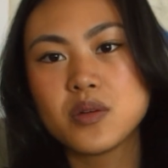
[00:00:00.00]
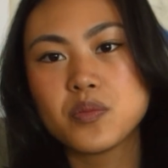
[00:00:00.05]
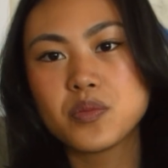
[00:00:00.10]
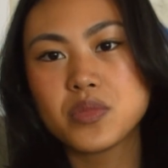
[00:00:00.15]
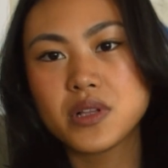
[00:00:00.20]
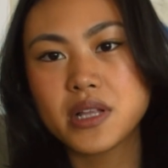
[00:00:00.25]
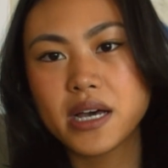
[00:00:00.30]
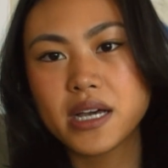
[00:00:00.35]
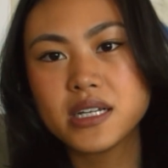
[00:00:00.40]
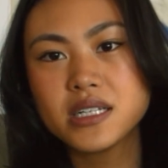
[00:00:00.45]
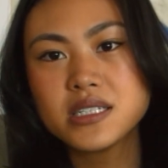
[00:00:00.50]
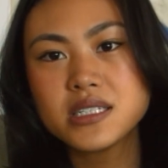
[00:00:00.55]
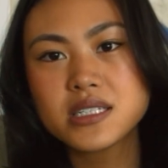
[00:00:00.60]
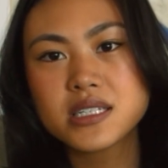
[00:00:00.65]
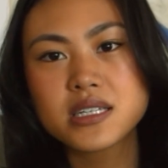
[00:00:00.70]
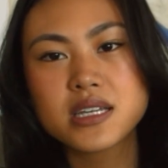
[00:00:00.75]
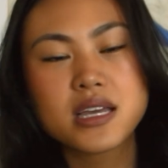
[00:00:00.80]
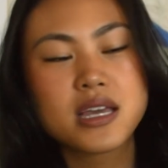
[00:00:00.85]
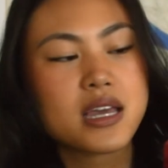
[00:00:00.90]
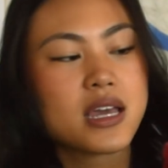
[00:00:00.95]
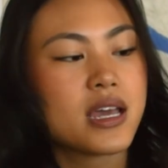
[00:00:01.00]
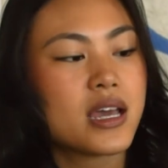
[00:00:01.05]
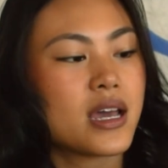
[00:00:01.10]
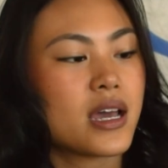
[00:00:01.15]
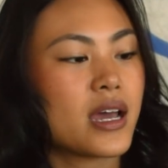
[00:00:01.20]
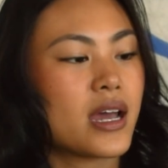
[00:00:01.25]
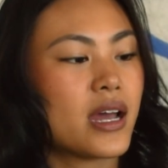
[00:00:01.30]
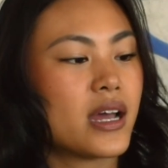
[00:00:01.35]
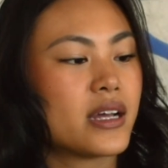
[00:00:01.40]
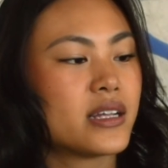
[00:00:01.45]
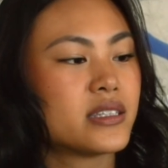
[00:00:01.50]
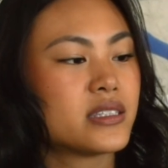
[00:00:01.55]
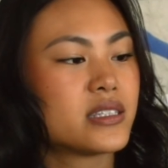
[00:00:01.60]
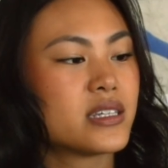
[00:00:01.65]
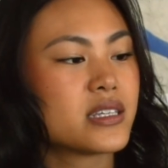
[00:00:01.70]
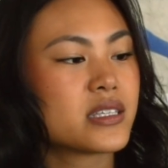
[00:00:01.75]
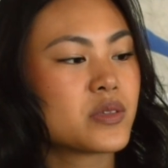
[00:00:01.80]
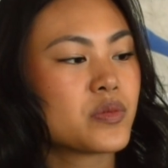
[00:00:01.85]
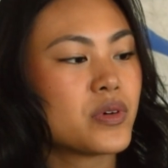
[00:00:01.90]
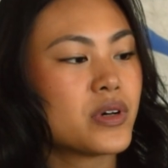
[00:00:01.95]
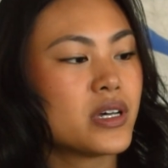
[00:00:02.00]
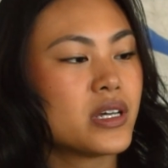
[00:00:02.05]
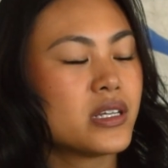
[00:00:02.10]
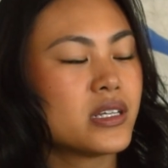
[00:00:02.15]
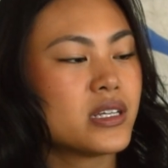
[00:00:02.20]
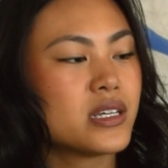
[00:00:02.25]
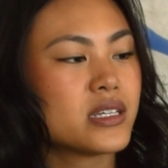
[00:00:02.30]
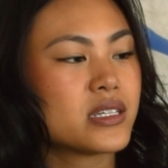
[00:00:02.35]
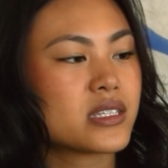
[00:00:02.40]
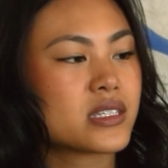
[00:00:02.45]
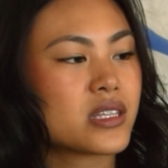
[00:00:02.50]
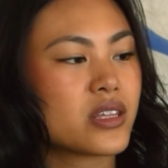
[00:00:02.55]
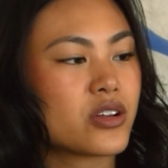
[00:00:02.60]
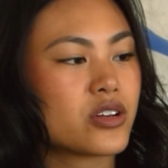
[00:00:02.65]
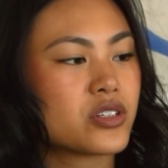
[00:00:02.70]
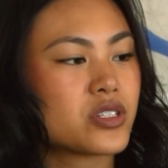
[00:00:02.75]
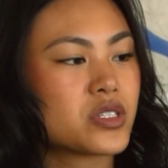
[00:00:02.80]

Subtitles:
blend. And this one is their